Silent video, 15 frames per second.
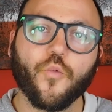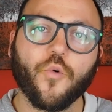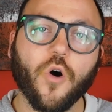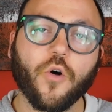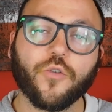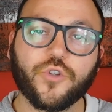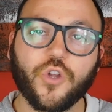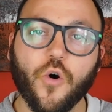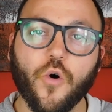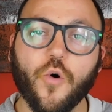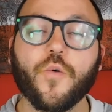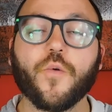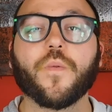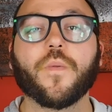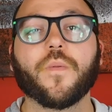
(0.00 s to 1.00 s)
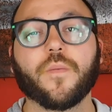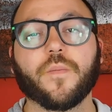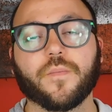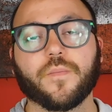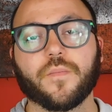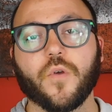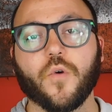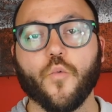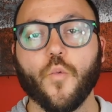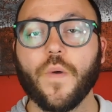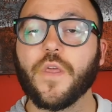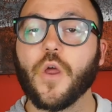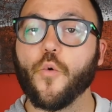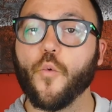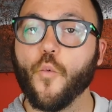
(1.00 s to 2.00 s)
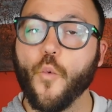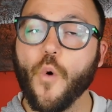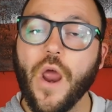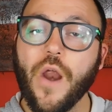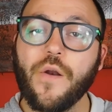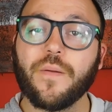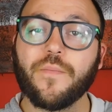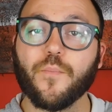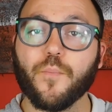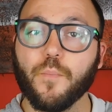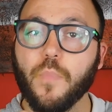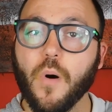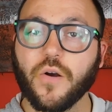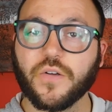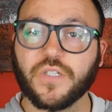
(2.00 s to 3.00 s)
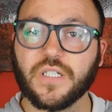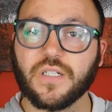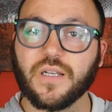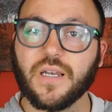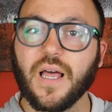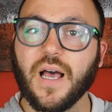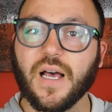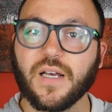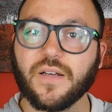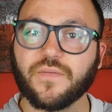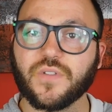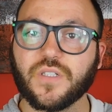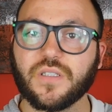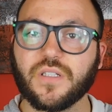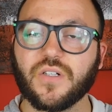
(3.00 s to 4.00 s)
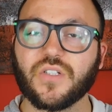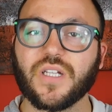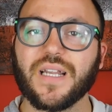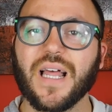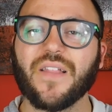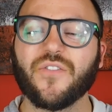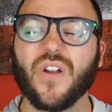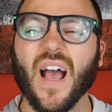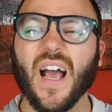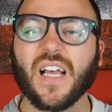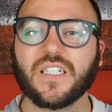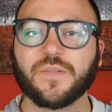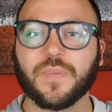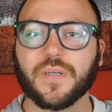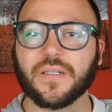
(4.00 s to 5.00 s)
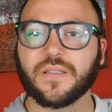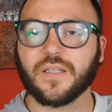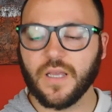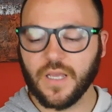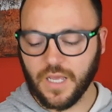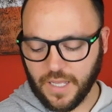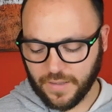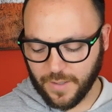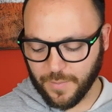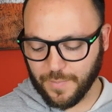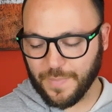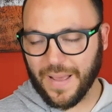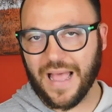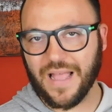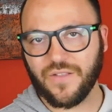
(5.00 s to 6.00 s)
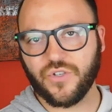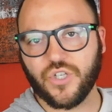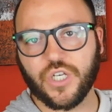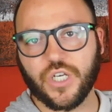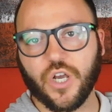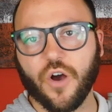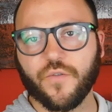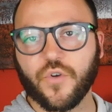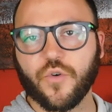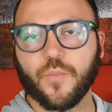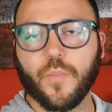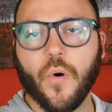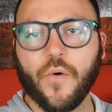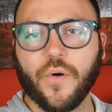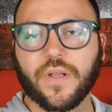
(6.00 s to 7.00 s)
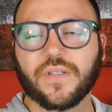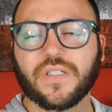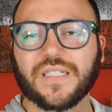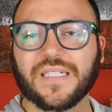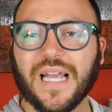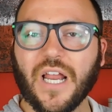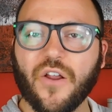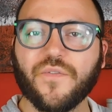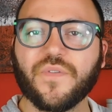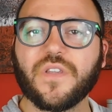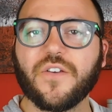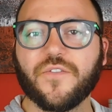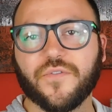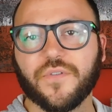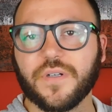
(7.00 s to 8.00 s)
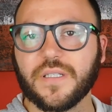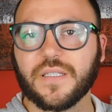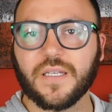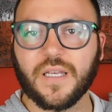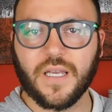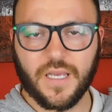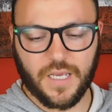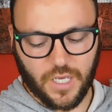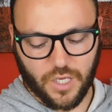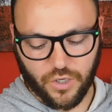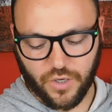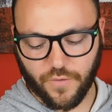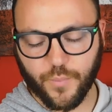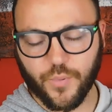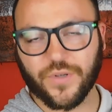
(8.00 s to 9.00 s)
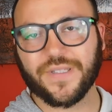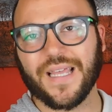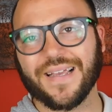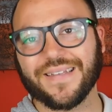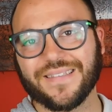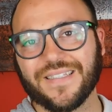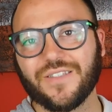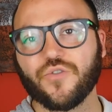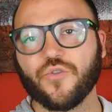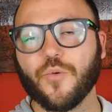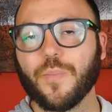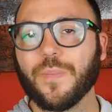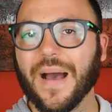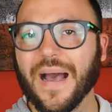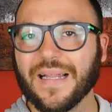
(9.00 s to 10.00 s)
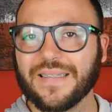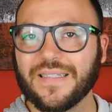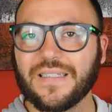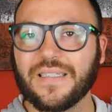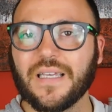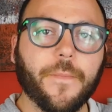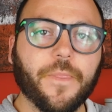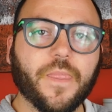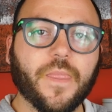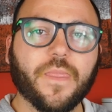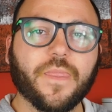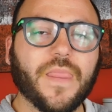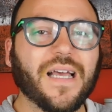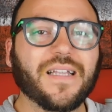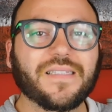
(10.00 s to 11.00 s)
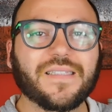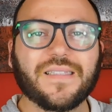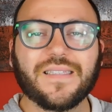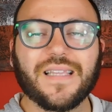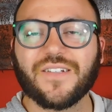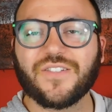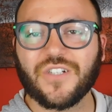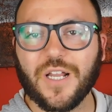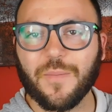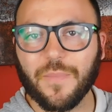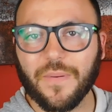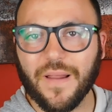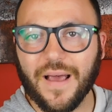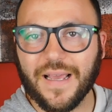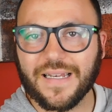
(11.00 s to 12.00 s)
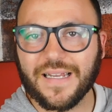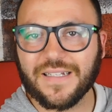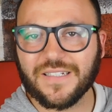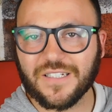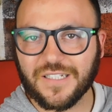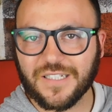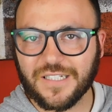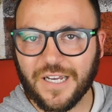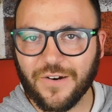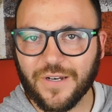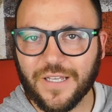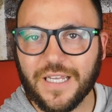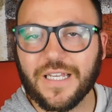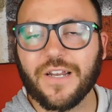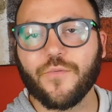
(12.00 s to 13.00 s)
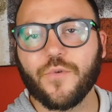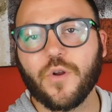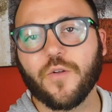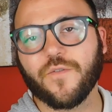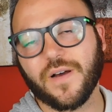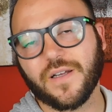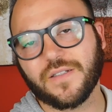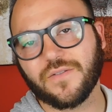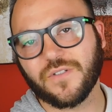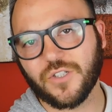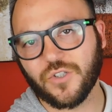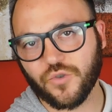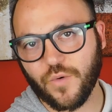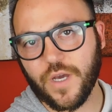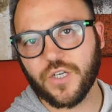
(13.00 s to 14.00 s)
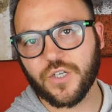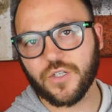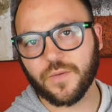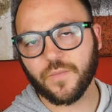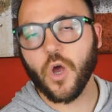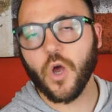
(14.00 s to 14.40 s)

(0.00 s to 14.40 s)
Although, when they're wearing boxing gloves, there's another aspect. The punching of your opponent is kind of different. You're protected, you're padded. That doesn't apply necessarily in a real fighting situation.